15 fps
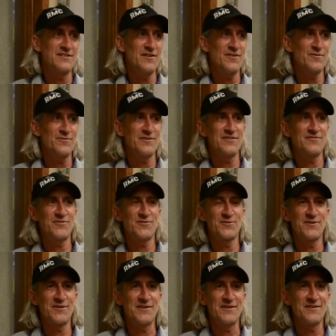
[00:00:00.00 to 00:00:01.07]
to know that if you're
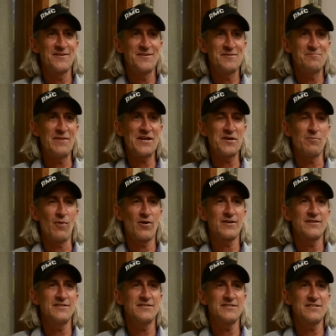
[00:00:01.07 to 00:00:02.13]
going to make a
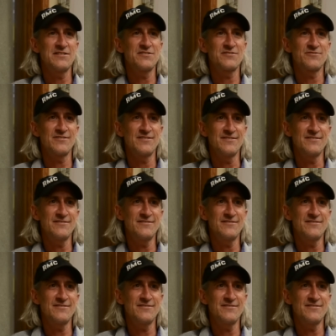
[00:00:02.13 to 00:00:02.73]
mark in this industry,